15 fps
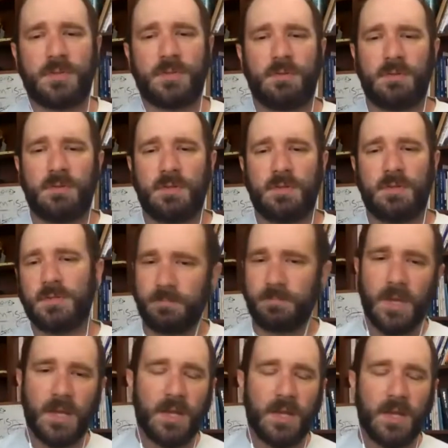and it's
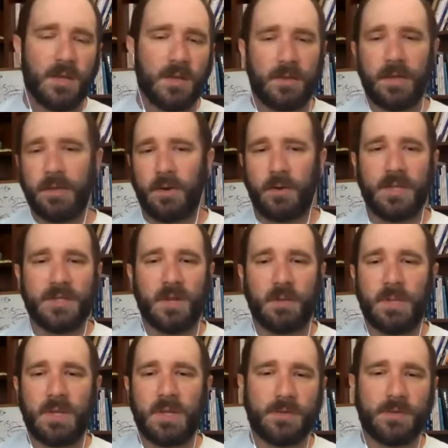you know it's going
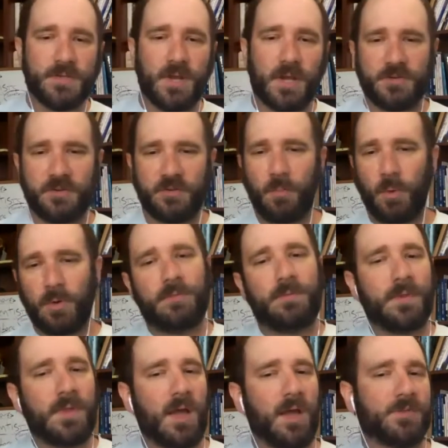to be a discussion of moral
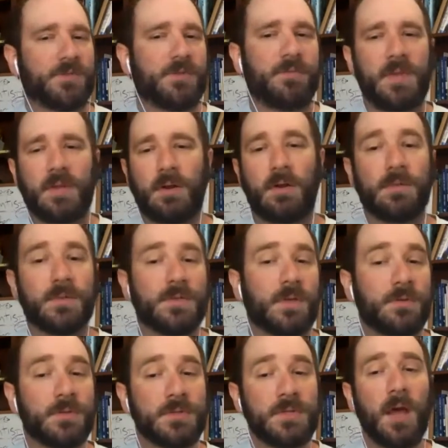philosophy and all this
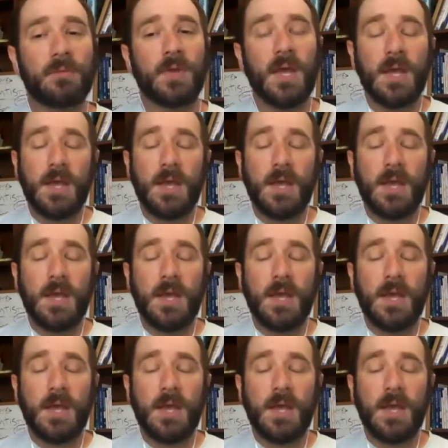other stuff.